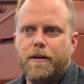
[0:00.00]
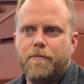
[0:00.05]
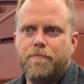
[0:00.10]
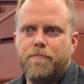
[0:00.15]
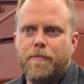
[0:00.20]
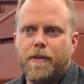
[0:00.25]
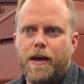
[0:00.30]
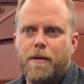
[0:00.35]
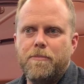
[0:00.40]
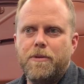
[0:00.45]

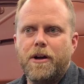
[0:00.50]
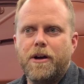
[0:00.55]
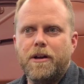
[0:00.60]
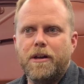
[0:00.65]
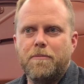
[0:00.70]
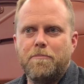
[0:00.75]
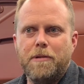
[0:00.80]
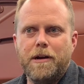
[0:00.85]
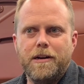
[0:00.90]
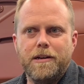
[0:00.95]
I'm young
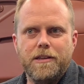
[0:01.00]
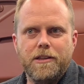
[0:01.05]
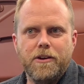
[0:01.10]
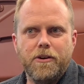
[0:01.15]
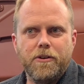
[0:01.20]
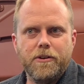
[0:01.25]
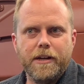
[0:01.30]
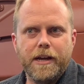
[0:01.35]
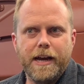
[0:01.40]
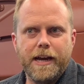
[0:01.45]
compared to the old
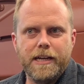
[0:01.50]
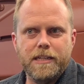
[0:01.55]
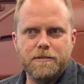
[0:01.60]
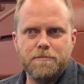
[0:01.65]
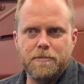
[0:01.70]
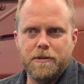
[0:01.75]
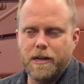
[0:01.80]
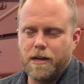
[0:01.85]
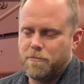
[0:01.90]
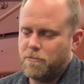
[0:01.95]
guys, but
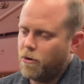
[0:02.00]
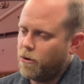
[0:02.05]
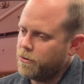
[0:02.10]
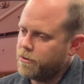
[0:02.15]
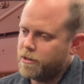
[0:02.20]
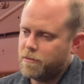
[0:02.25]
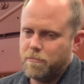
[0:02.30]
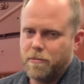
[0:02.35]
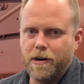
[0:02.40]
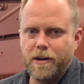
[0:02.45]
I'm old
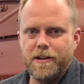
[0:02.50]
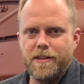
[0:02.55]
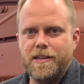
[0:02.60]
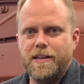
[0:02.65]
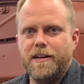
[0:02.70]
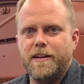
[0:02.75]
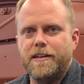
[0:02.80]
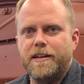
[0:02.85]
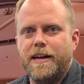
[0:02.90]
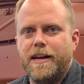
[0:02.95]
compared to the young
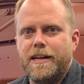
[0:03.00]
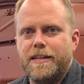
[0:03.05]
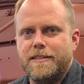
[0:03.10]
guys.